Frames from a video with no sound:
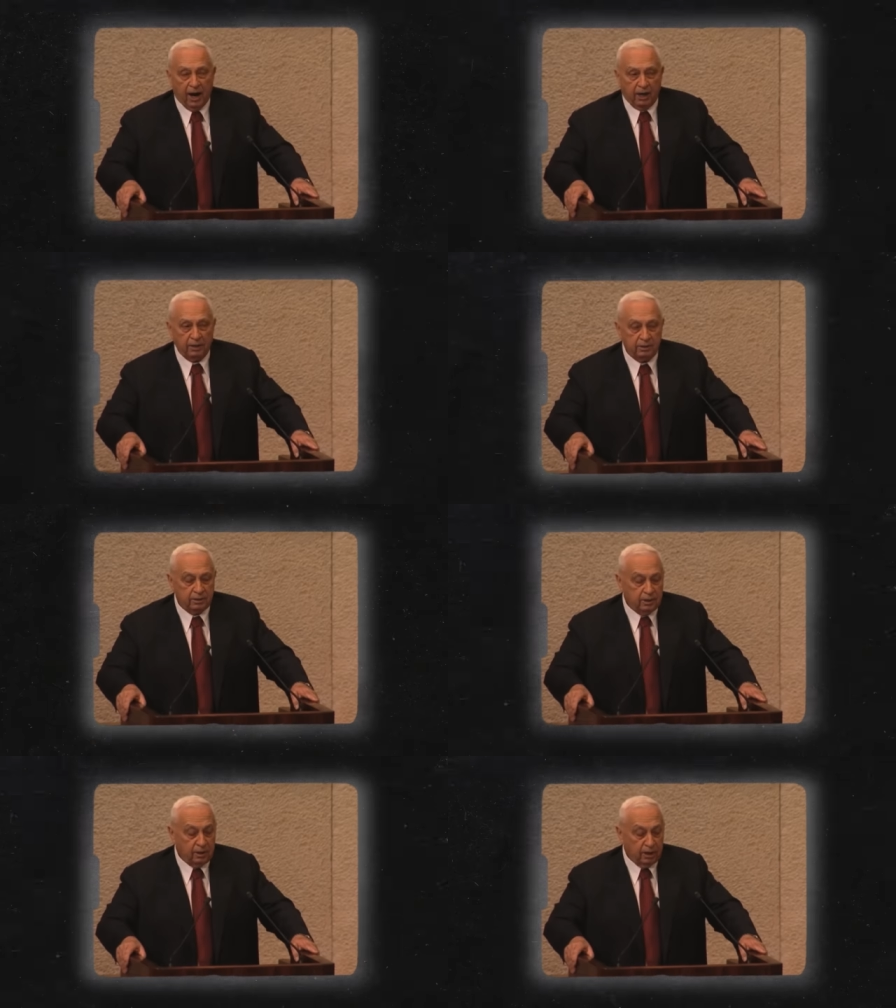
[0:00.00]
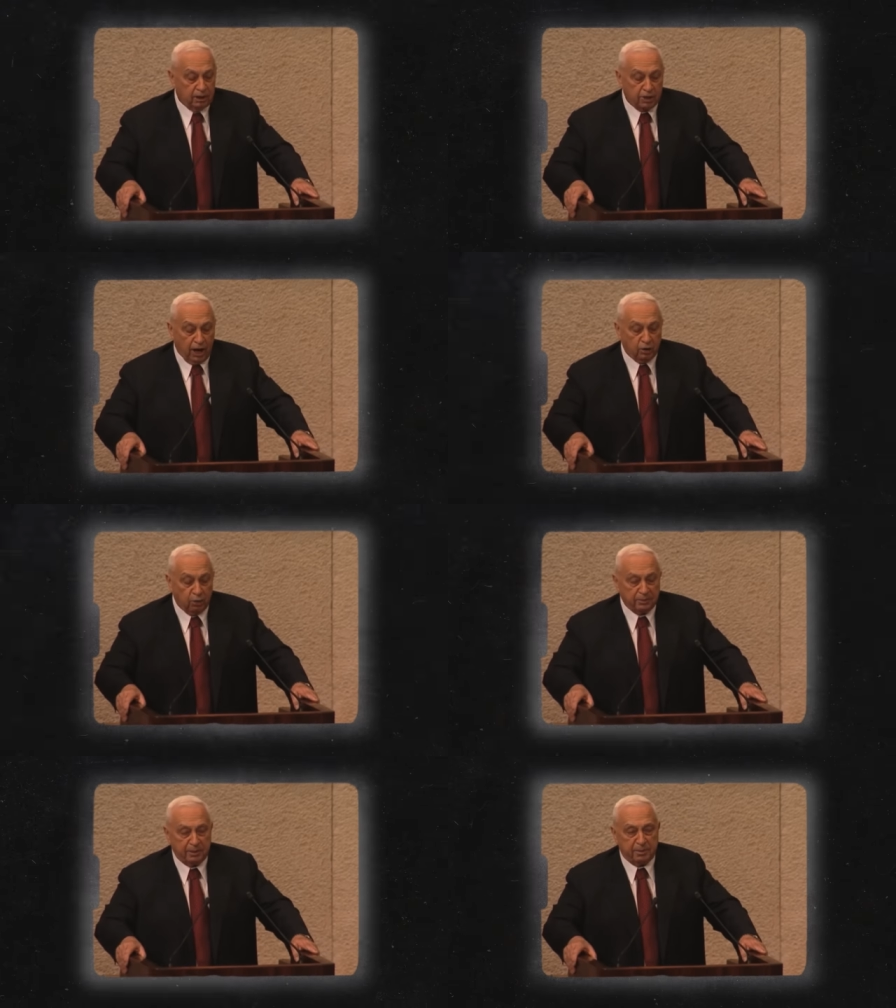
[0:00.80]
to improve Israel's
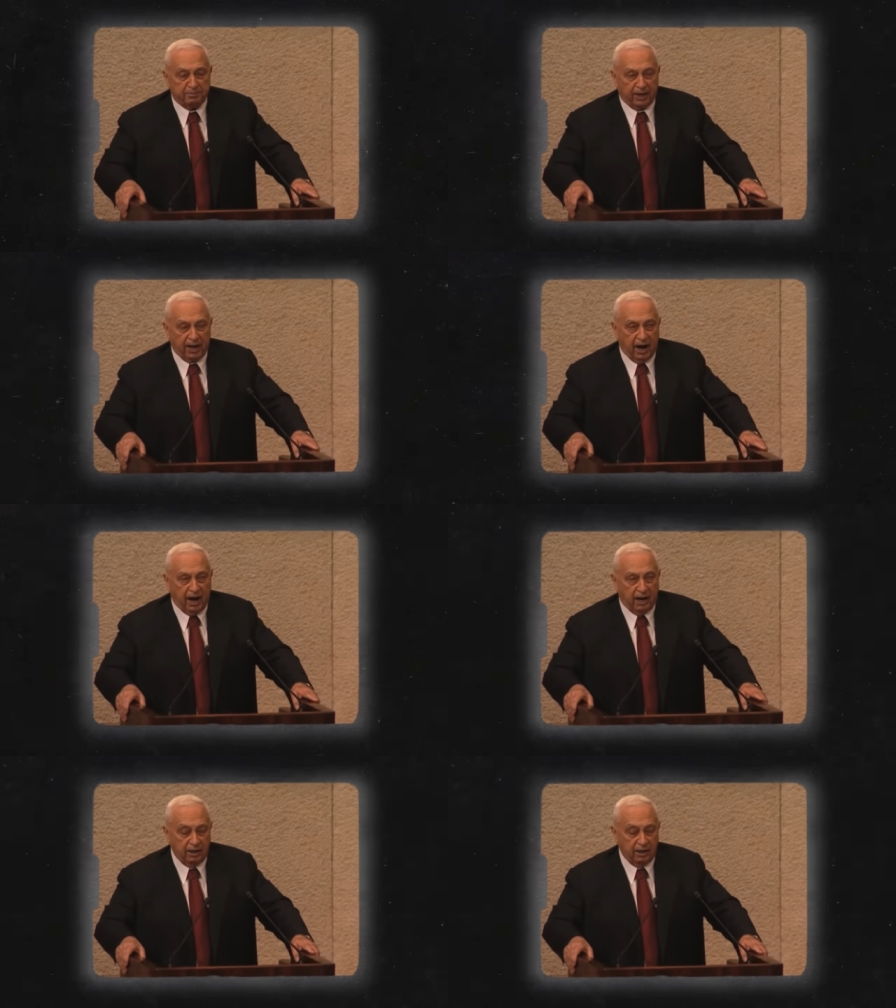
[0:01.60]
security situation,